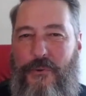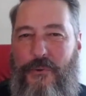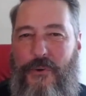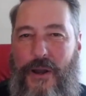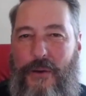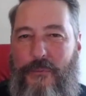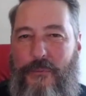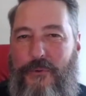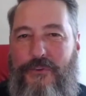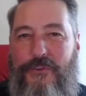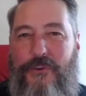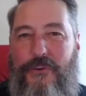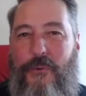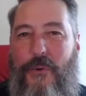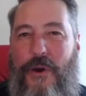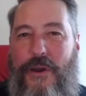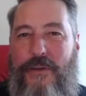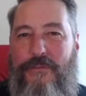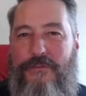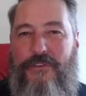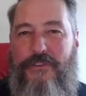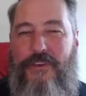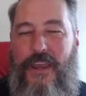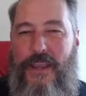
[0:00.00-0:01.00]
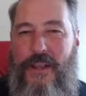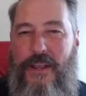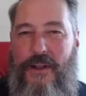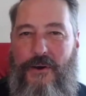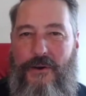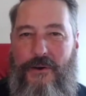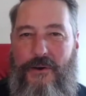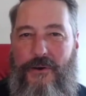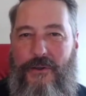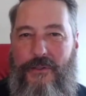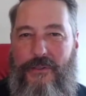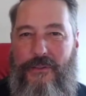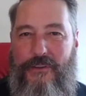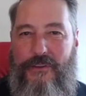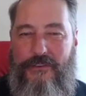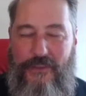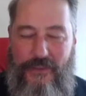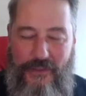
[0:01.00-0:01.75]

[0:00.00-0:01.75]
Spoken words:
What's your wife's take on all this?